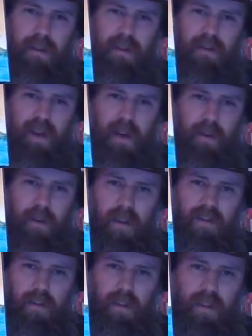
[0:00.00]

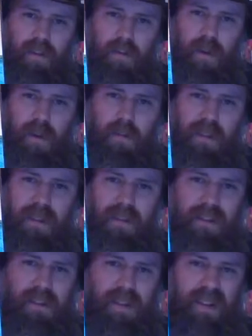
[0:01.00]
generous with this one because
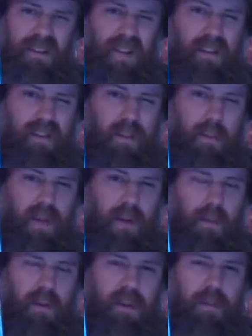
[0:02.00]
it does commit a
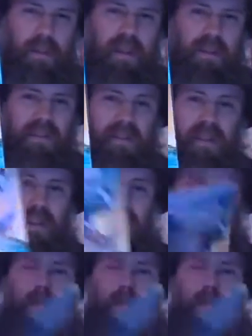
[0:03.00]
pretty big sin,